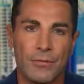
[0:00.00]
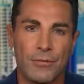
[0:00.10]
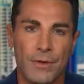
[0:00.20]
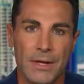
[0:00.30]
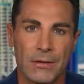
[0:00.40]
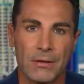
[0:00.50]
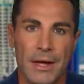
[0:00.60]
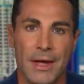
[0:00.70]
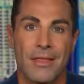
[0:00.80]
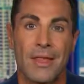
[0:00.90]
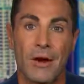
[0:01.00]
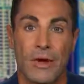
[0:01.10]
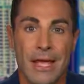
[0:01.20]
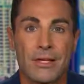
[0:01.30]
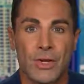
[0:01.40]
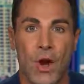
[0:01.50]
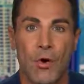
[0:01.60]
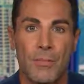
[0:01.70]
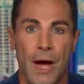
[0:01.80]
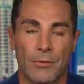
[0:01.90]
you feel, there is
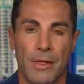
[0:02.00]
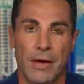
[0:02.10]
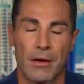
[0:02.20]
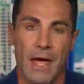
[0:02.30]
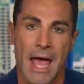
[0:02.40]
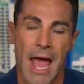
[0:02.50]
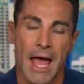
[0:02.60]
hope out there.